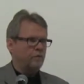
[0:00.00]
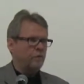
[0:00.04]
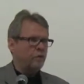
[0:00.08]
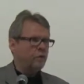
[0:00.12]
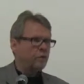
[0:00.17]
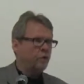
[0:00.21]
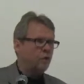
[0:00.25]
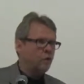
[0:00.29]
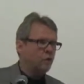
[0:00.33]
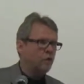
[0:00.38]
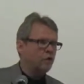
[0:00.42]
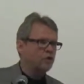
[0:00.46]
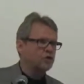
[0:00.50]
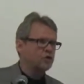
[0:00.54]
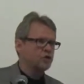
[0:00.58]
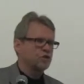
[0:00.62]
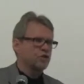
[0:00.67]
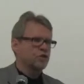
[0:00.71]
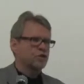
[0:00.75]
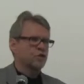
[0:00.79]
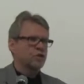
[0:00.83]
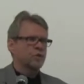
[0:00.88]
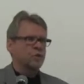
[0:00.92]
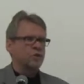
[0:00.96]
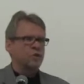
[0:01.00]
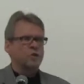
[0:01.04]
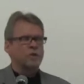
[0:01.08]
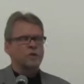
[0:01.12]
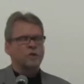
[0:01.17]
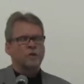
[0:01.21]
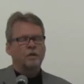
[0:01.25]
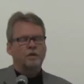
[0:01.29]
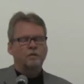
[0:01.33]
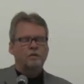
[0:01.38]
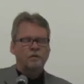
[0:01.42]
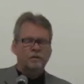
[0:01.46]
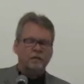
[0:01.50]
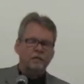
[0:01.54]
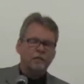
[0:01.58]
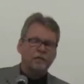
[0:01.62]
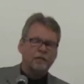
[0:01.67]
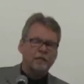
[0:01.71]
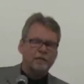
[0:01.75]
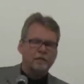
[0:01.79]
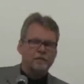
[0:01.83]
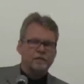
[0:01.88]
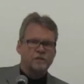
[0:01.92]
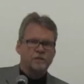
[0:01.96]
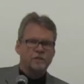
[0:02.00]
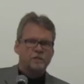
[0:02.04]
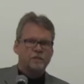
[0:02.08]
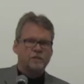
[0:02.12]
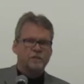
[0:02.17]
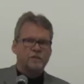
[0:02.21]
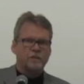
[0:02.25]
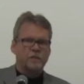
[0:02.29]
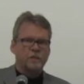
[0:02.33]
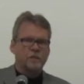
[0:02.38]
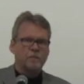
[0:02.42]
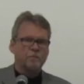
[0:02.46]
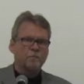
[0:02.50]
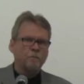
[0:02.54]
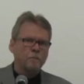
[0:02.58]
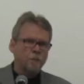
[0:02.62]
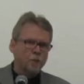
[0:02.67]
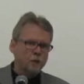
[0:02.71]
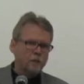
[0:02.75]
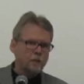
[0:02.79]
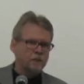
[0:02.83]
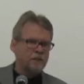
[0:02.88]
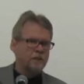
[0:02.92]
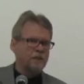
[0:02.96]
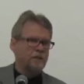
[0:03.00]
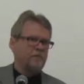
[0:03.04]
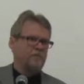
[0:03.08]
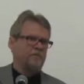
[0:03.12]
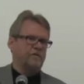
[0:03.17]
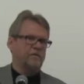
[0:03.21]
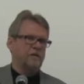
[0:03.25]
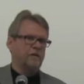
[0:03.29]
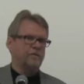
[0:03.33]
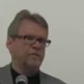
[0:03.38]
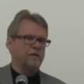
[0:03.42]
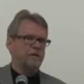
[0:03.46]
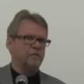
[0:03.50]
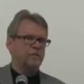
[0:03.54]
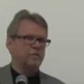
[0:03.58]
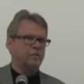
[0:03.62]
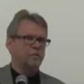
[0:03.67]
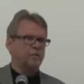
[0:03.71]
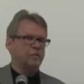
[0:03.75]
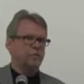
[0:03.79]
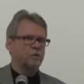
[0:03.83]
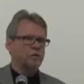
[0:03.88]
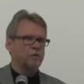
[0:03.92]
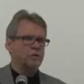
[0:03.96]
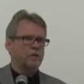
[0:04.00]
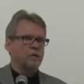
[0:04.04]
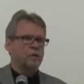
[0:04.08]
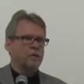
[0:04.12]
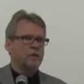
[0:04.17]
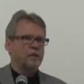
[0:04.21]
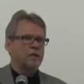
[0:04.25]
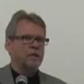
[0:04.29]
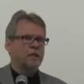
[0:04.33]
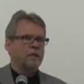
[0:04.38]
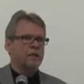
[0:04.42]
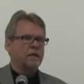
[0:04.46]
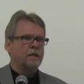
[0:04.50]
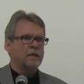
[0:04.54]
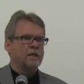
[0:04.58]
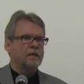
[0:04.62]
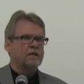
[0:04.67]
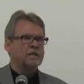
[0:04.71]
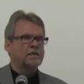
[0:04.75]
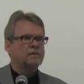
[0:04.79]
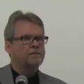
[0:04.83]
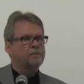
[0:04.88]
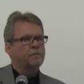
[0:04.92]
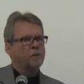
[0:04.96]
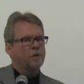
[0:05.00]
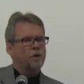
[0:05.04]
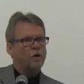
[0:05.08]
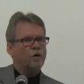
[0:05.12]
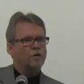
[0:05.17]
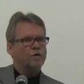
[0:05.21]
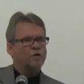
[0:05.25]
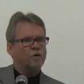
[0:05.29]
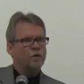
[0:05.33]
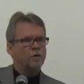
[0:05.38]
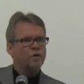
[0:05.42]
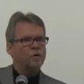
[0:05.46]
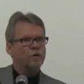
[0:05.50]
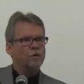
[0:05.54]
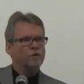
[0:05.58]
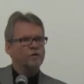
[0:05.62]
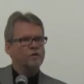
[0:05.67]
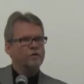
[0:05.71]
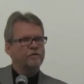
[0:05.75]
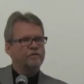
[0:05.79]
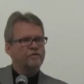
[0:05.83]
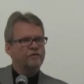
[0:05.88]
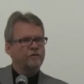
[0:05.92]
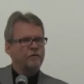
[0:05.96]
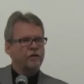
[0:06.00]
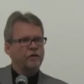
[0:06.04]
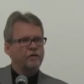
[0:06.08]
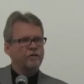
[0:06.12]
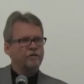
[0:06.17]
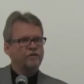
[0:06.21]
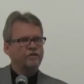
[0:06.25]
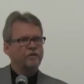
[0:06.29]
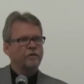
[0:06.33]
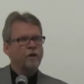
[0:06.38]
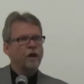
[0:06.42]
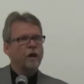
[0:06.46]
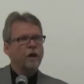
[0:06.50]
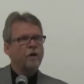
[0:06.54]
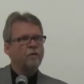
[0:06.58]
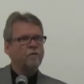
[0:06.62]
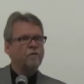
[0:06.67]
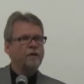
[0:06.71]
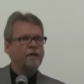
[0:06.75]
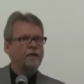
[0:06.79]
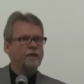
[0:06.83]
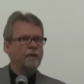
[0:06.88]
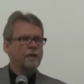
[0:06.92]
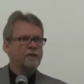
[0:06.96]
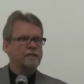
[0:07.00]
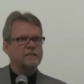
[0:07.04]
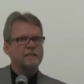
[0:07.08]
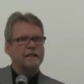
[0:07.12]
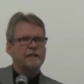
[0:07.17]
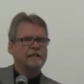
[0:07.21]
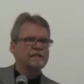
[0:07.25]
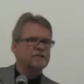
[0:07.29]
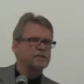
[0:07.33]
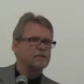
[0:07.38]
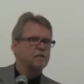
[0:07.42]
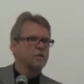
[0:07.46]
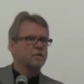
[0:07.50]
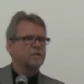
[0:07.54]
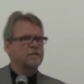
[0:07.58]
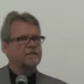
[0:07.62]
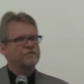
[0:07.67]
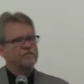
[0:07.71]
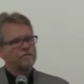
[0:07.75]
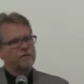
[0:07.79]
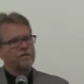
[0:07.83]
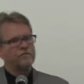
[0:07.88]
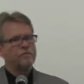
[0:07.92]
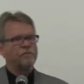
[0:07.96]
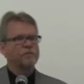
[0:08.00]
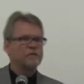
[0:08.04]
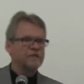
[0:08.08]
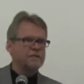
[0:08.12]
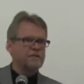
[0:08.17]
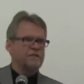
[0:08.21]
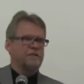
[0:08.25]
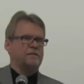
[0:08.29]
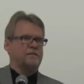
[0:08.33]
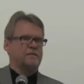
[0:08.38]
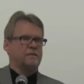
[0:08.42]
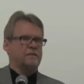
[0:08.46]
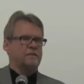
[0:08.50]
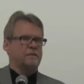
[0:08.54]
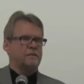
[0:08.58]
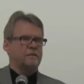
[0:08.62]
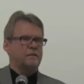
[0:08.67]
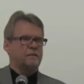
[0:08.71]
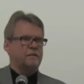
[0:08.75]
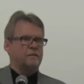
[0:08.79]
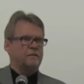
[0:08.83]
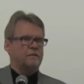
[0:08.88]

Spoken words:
laws, regulations, and politics around the world is part of what decides how many actually ends up as refugees.